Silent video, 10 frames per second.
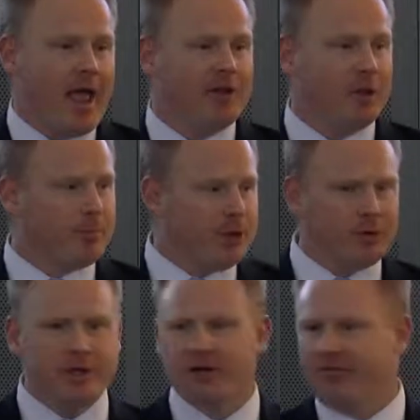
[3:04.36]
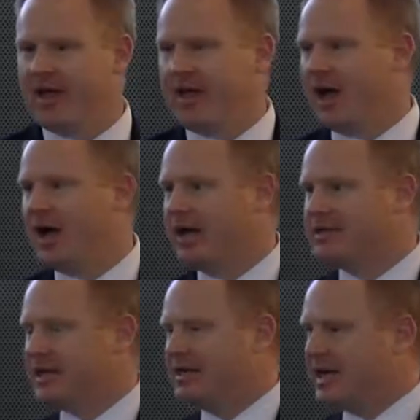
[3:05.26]
And the beauty of AI
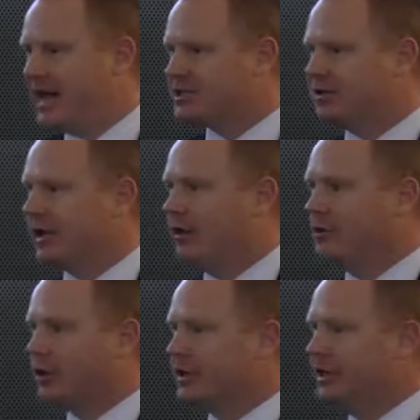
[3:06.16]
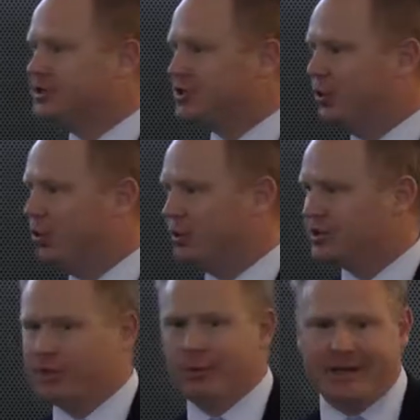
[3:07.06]
is that it's actually a learning
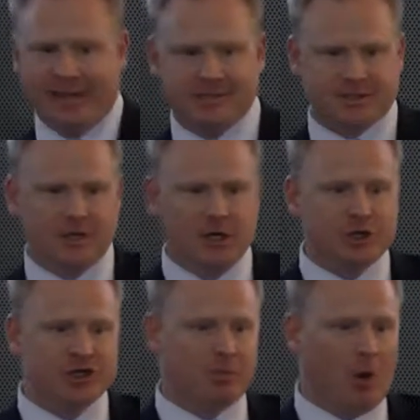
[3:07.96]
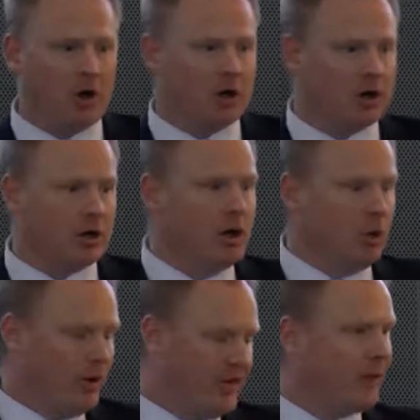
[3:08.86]
tool, so it gets smarter
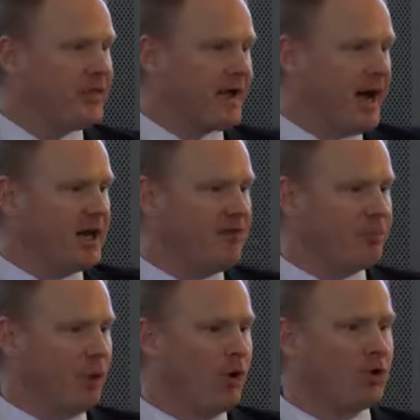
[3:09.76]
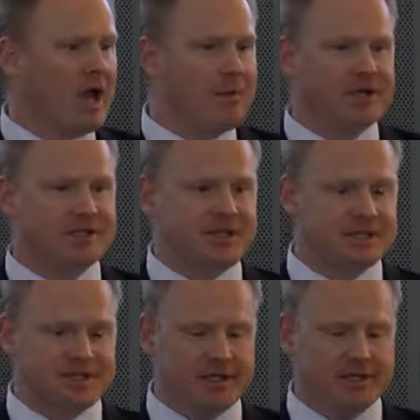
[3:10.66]
without the kind of programming
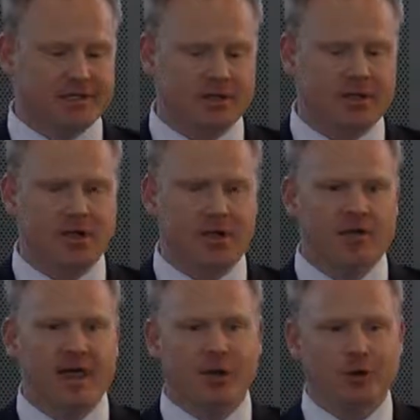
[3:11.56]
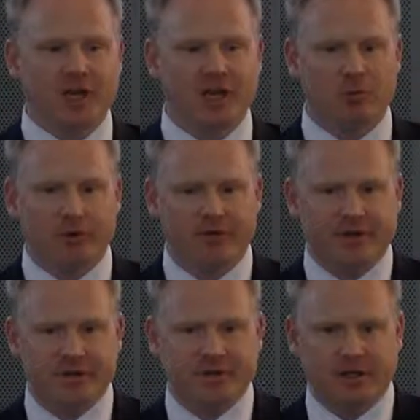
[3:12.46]
assistance that you needed
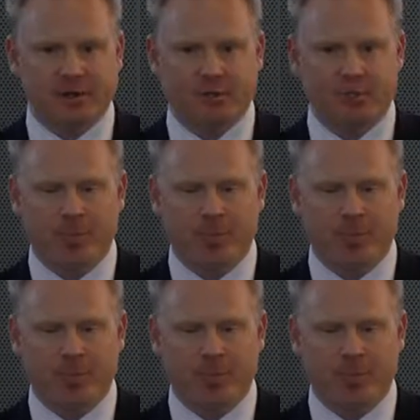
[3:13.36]
previously.